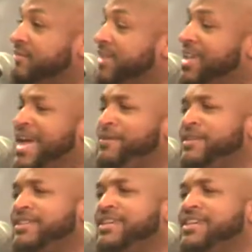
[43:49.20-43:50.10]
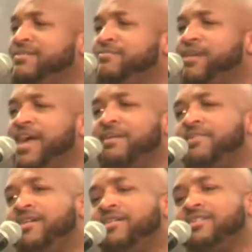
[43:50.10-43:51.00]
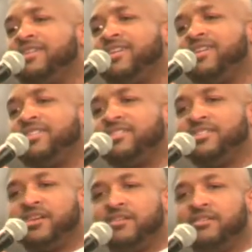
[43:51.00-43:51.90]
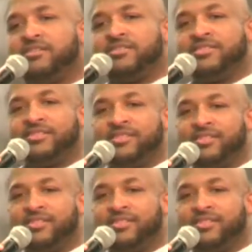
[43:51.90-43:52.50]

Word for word: And I would hear him brag about other kids in church.